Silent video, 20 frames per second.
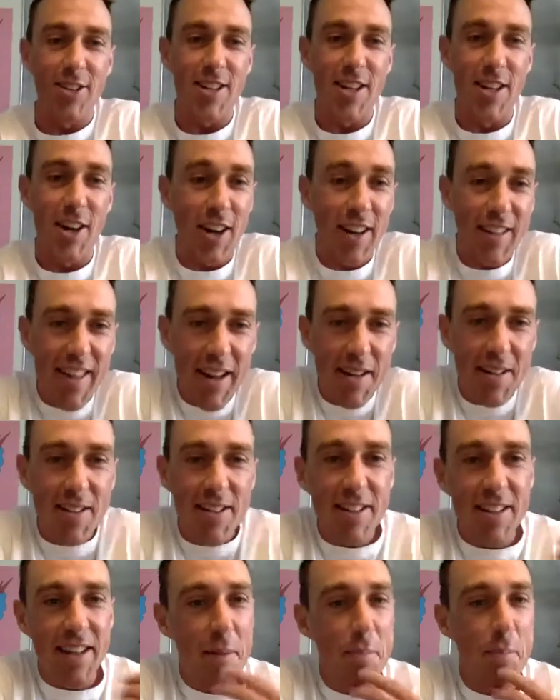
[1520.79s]
Look at
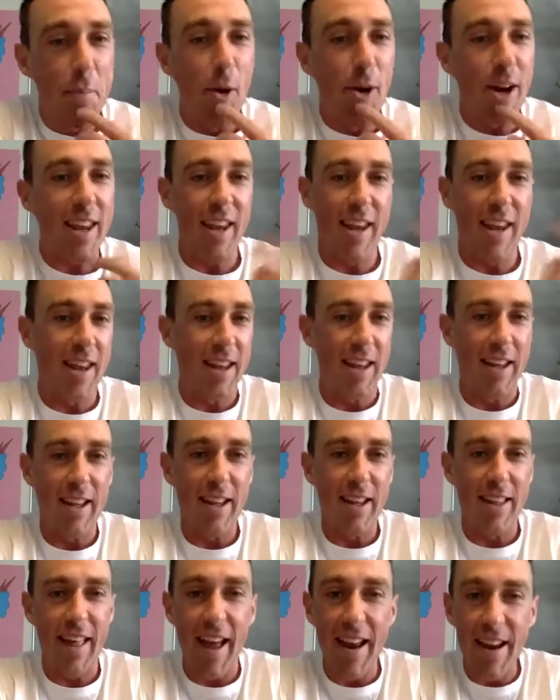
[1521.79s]
that bulky.
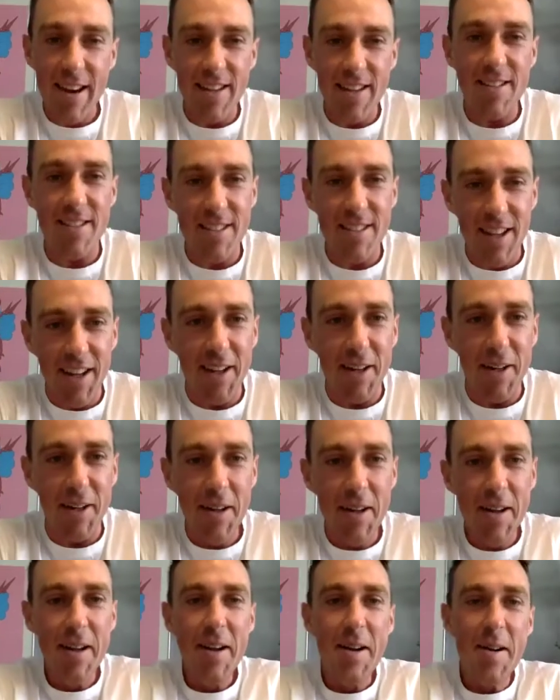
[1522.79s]
That is a
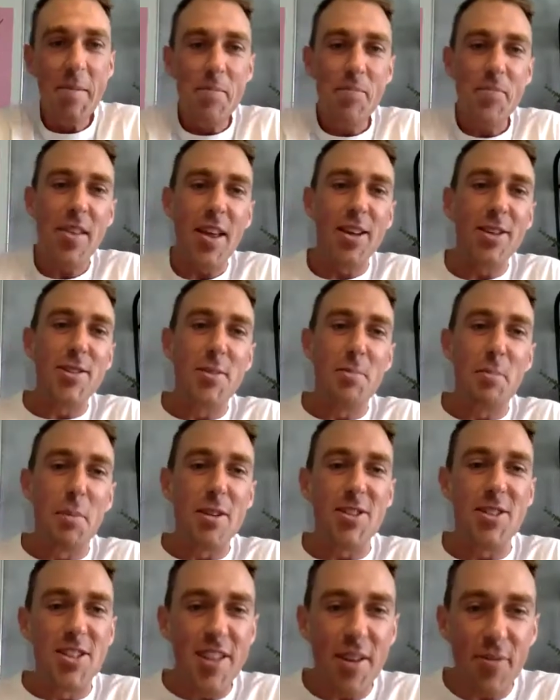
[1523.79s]

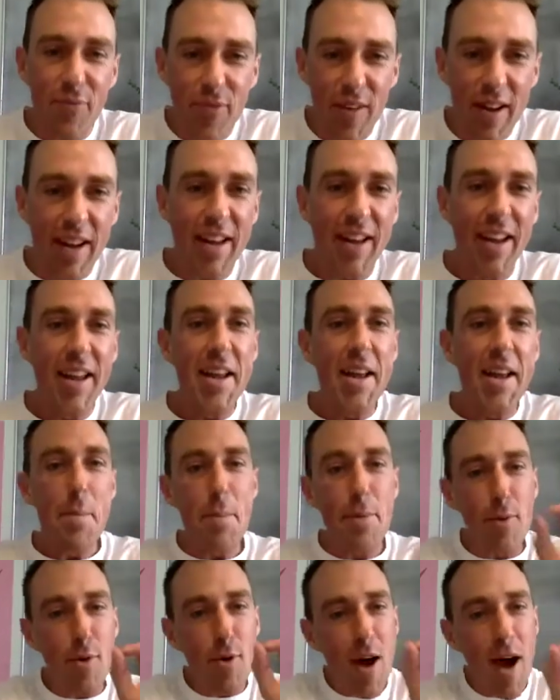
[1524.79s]
specific
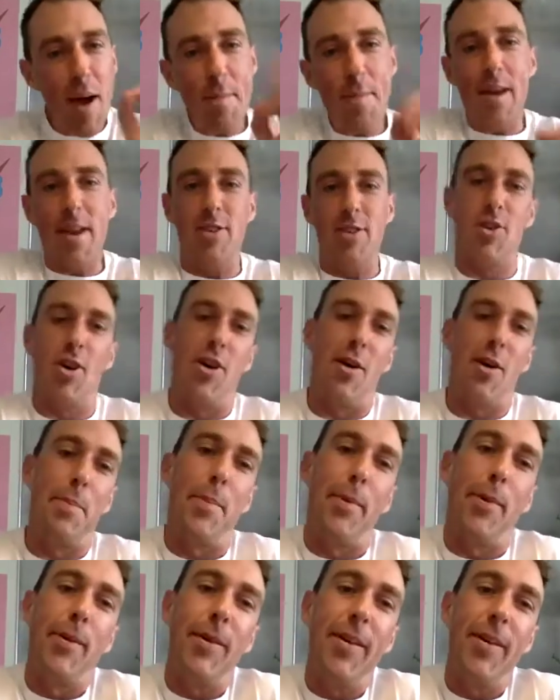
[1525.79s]
prime
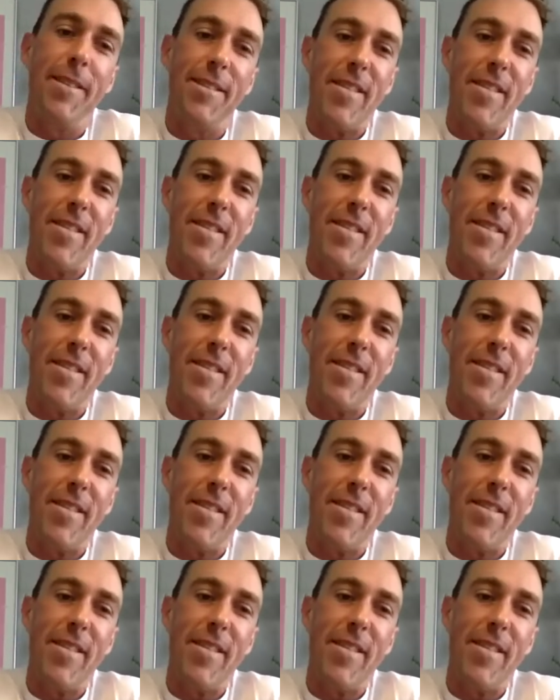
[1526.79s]
example.